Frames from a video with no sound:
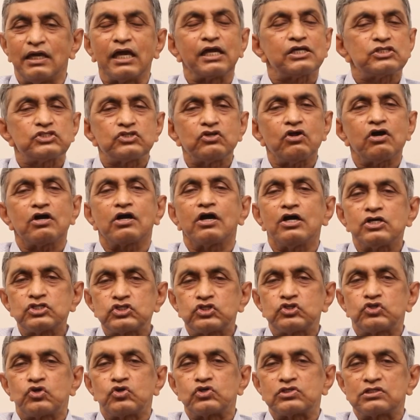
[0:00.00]
extra
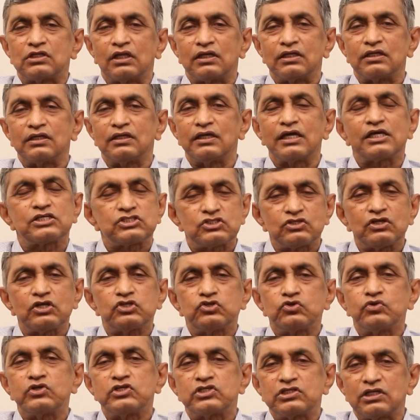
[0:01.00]
constitutionally, extra
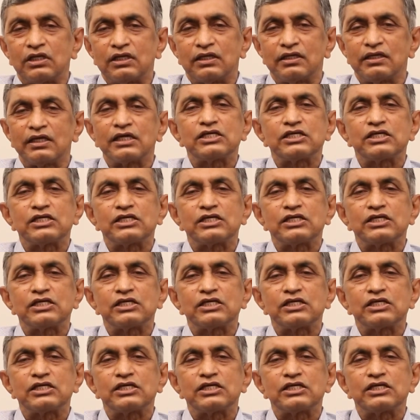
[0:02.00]
judicially,